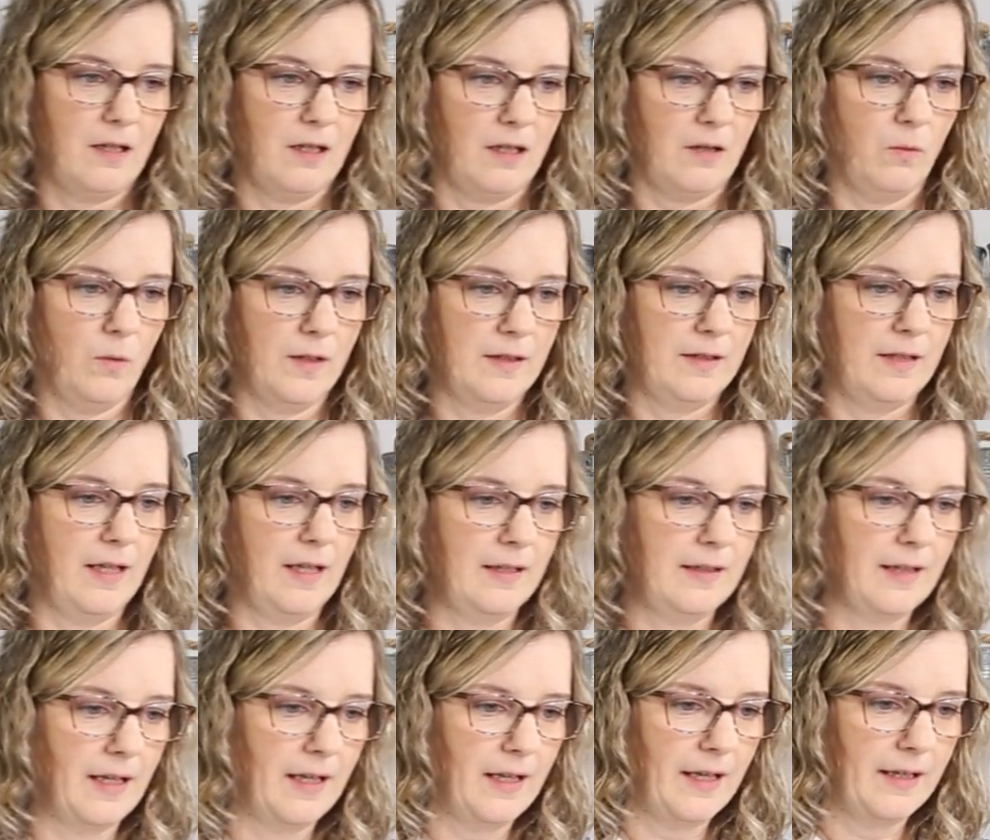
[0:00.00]
One
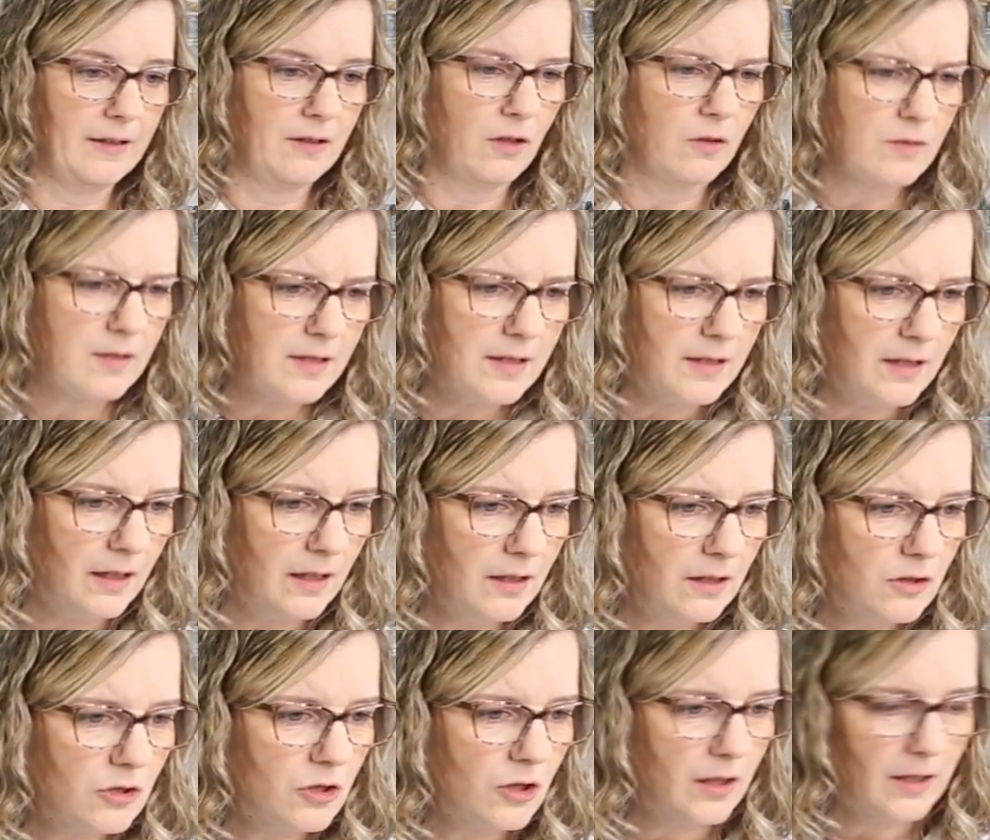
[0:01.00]
thing that I don't see,
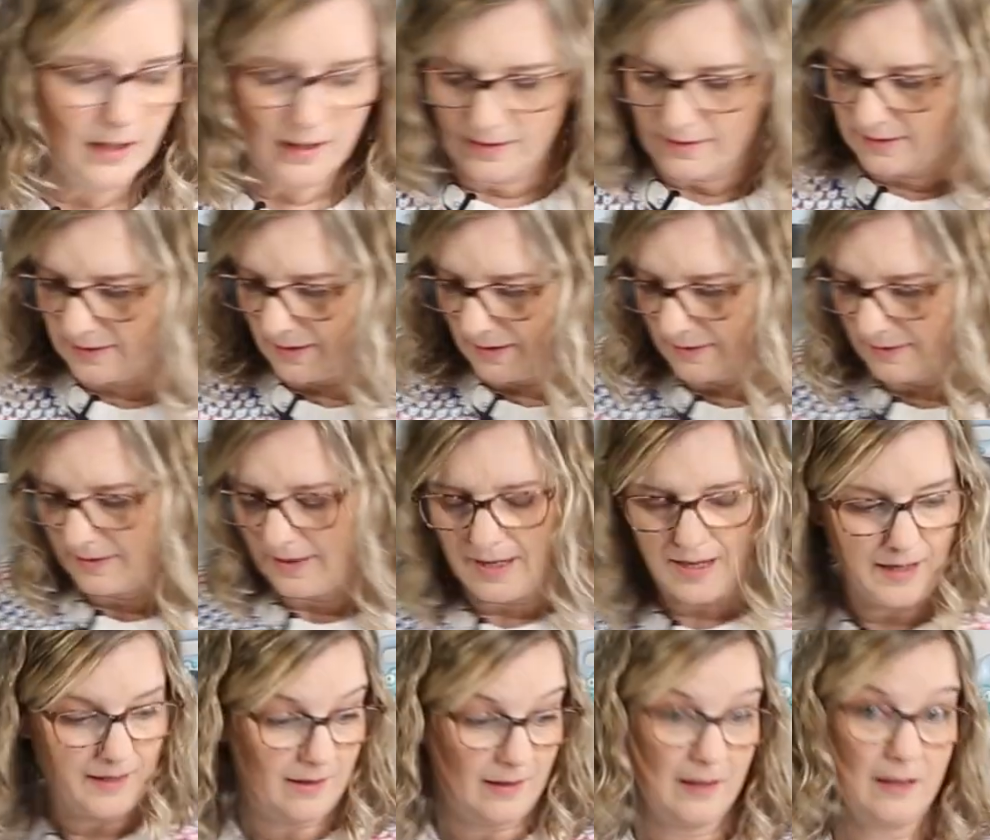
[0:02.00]
usually it says
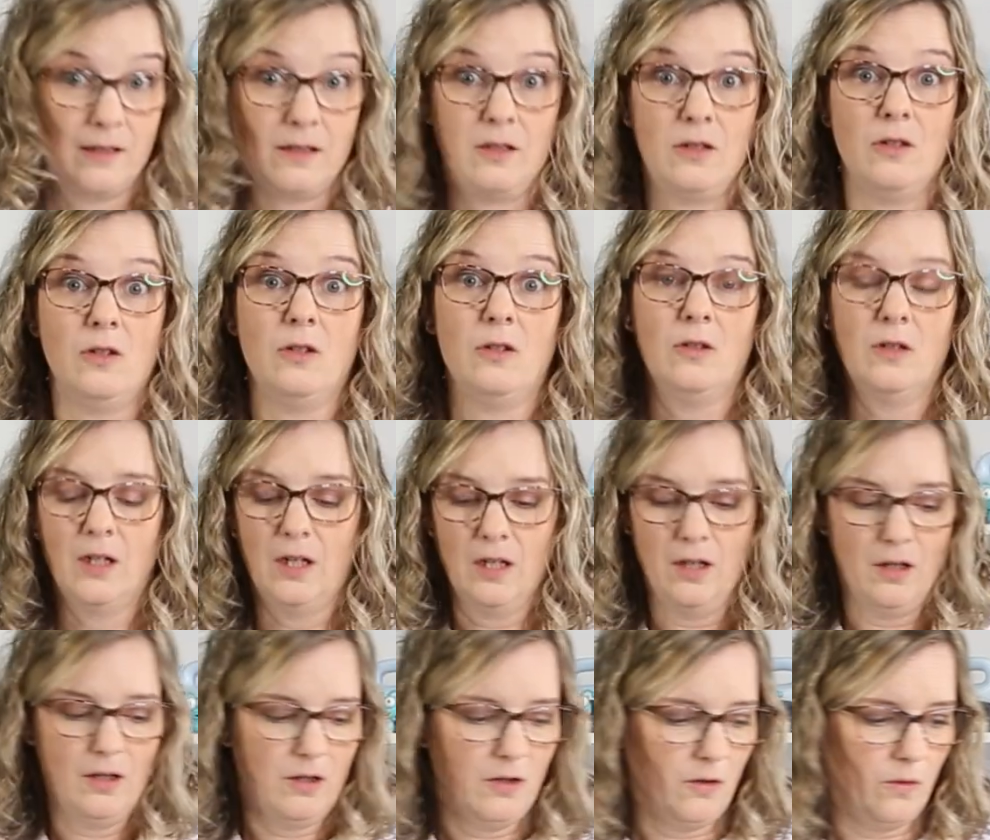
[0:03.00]
that, is to
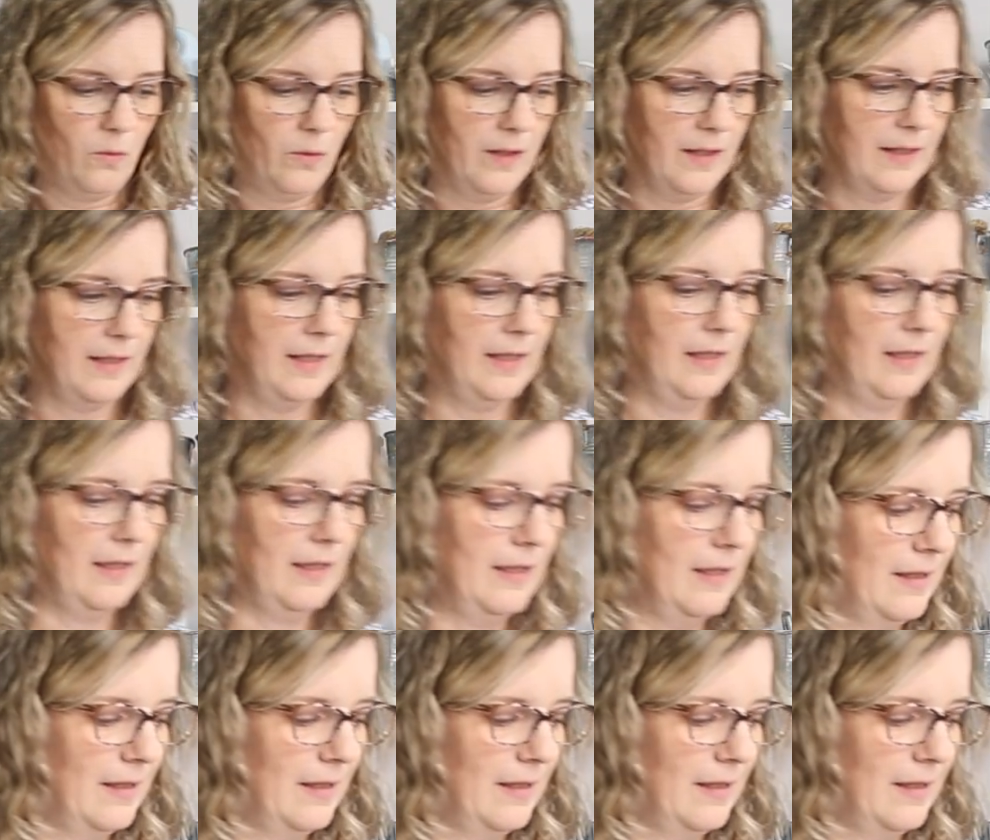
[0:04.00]
really,